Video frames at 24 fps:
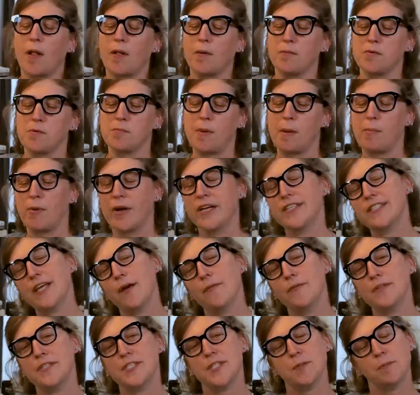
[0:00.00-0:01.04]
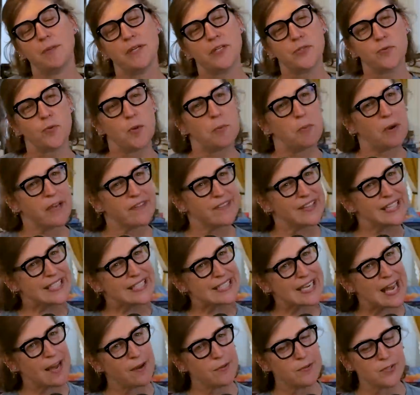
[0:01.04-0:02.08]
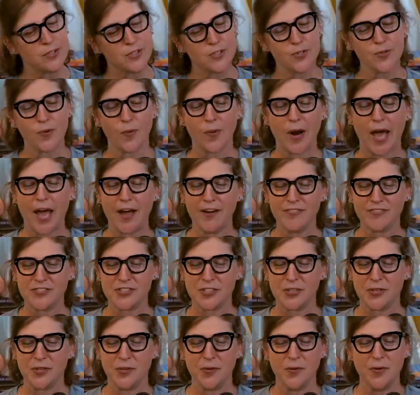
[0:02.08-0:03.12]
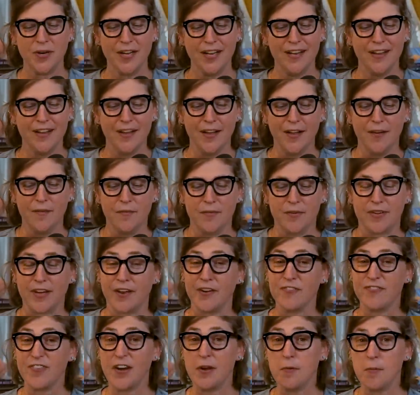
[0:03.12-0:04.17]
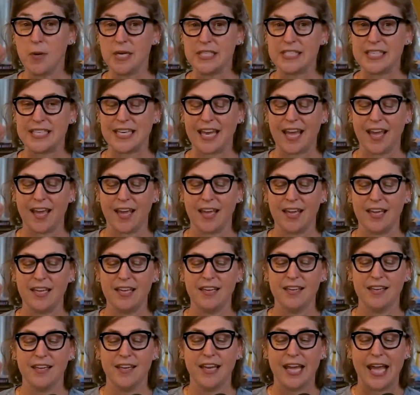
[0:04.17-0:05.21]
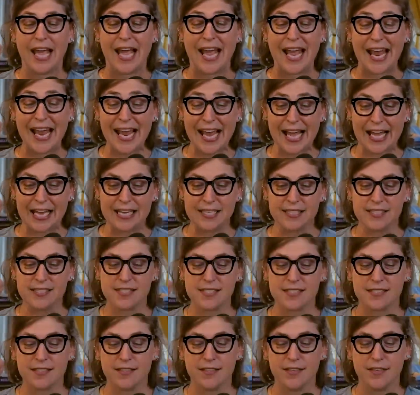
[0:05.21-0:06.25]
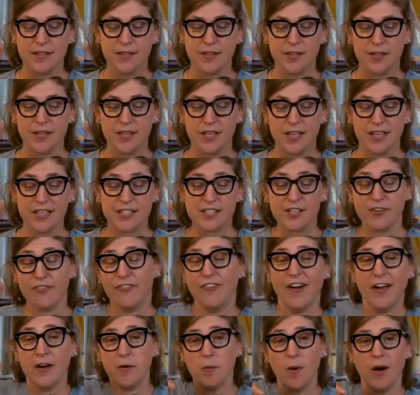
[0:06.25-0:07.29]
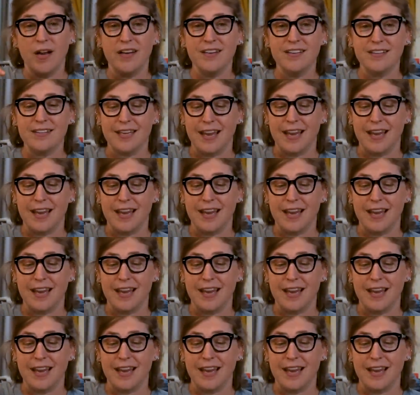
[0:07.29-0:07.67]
welcome to my breakdown. This is the place where we break things down so you don't have to. We got a fun one today. And it's a fun one